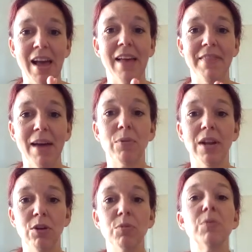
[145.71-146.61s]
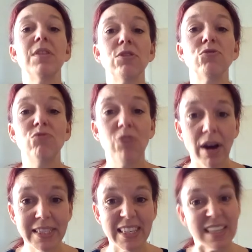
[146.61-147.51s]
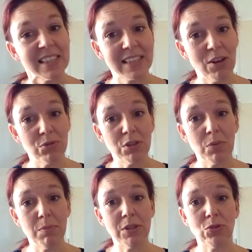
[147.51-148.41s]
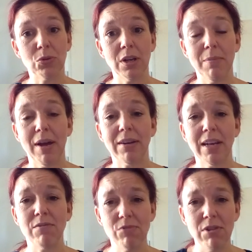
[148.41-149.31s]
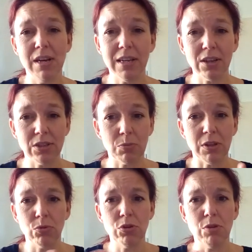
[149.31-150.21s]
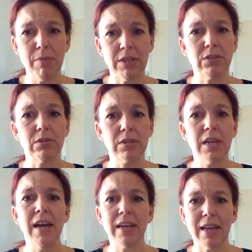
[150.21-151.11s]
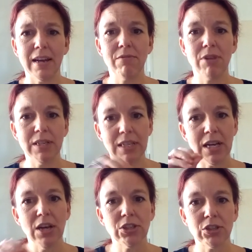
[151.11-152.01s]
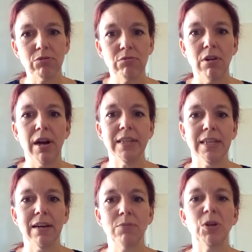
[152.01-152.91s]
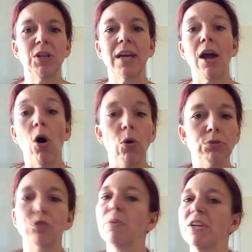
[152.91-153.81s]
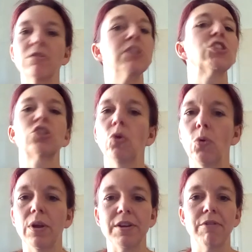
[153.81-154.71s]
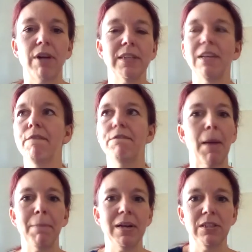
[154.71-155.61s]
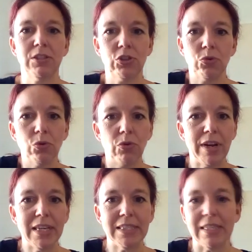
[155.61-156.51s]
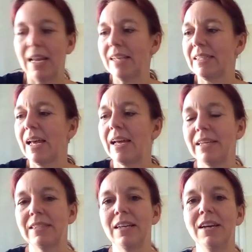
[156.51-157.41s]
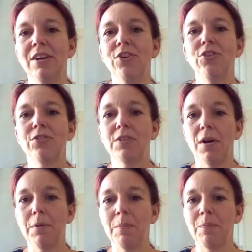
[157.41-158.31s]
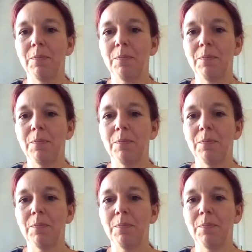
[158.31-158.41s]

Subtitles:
And that will help you with those writing skills that we've been talking about, getting really good with all your muscles, getting ready to write down when you get older and when you're at school and you're writing fabulous stories and essays. So,